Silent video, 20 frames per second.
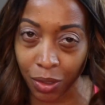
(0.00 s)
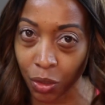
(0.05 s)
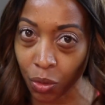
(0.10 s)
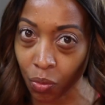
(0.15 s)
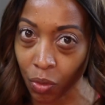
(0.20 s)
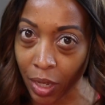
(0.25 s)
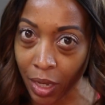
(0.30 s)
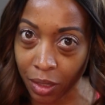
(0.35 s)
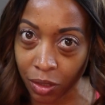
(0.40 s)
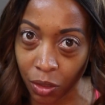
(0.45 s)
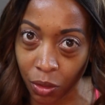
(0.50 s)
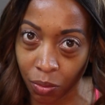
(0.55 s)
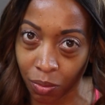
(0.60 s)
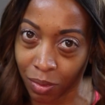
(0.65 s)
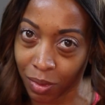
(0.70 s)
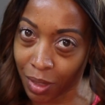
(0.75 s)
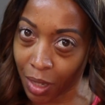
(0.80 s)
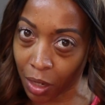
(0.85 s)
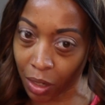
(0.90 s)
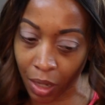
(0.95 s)
So that
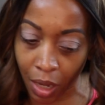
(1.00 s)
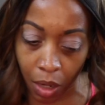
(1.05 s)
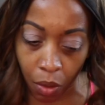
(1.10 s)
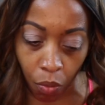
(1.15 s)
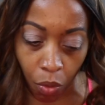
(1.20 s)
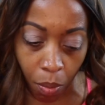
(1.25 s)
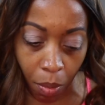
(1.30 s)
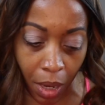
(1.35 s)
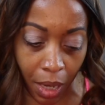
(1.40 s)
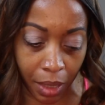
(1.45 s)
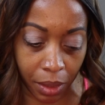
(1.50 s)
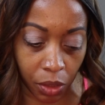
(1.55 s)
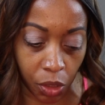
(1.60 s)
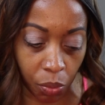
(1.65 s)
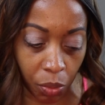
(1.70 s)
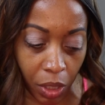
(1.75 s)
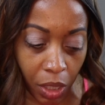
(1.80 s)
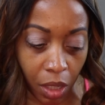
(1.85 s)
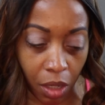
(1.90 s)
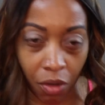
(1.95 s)
kind of reminds
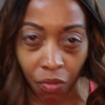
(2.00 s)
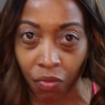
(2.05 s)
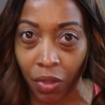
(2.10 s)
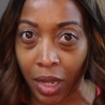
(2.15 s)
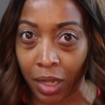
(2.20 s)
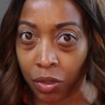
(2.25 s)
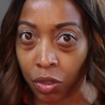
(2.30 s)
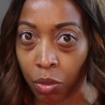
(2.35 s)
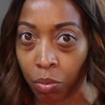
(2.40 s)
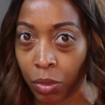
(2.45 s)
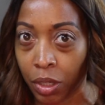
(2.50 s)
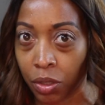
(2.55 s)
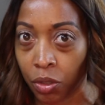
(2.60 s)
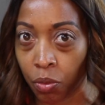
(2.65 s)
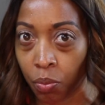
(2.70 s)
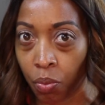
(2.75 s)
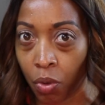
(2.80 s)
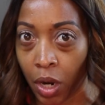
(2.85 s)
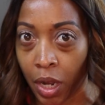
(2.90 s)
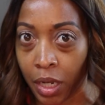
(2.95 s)
me of that. So I'm not
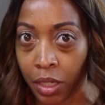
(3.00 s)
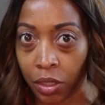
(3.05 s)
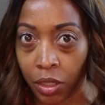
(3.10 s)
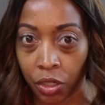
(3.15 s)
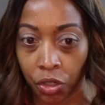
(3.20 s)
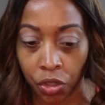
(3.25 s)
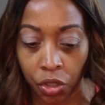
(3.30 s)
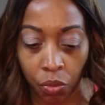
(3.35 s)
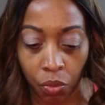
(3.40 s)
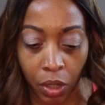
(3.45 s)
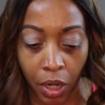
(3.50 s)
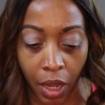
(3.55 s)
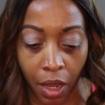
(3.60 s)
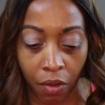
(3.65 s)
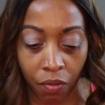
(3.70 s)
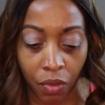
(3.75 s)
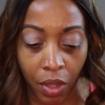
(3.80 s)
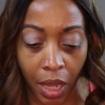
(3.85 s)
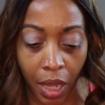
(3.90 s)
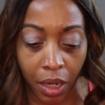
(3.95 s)
surprised that she would
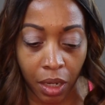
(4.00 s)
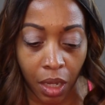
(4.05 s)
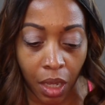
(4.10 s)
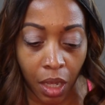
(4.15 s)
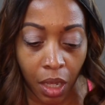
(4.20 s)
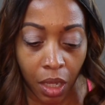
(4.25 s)
have that.